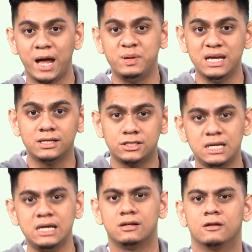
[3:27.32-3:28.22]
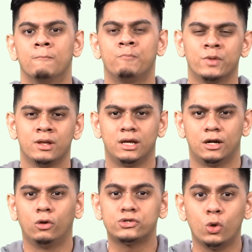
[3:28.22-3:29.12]
by being seen
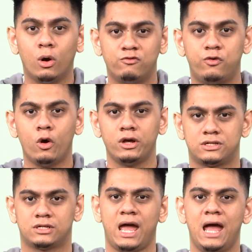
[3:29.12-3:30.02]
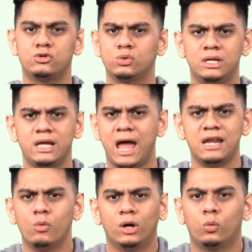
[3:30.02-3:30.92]
it also avoids casually
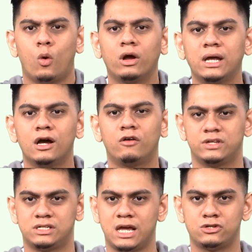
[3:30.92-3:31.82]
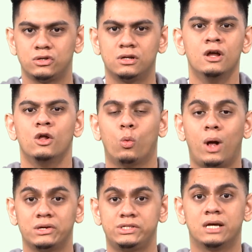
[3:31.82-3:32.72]
anyone walking off the session
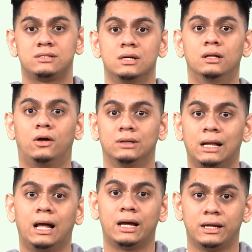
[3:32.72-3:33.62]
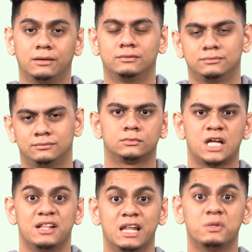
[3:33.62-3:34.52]
whilst they are still online.
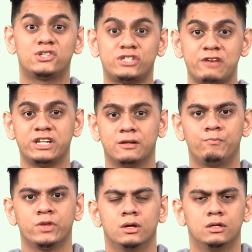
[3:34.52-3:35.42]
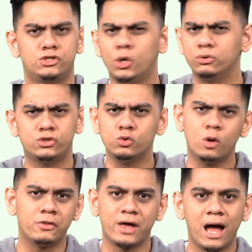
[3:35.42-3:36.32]
Number seven, don't
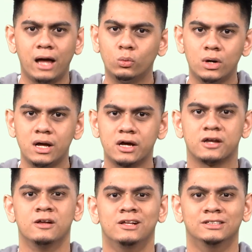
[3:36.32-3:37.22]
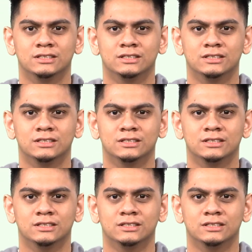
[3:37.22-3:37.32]
do all the hard work.